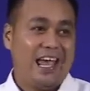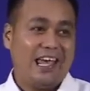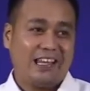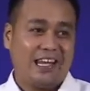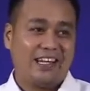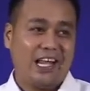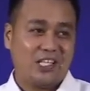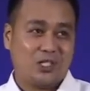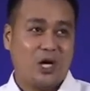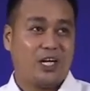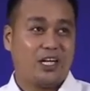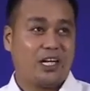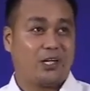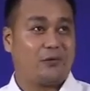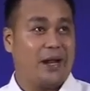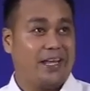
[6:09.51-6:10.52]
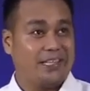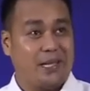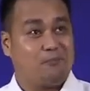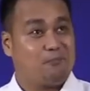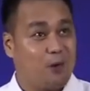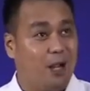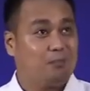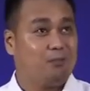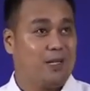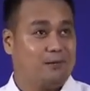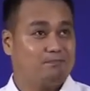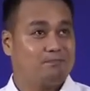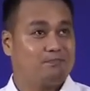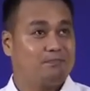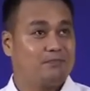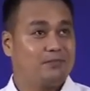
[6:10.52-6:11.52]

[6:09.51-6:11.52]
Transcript: then that's going to create a problem.